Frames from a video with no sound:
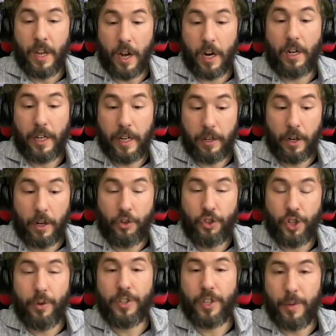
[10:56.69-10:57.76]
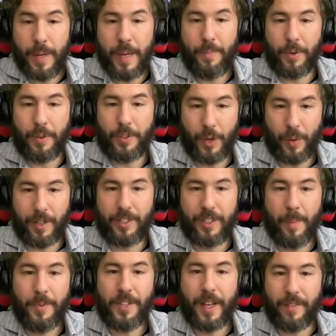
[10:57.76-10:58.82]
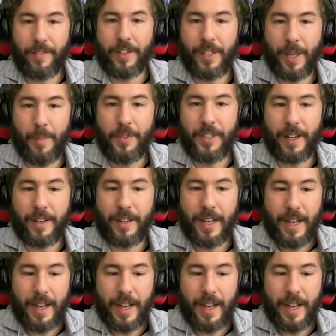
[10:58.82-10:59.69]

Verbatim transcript: a clear chosen people, so a subset of a subset.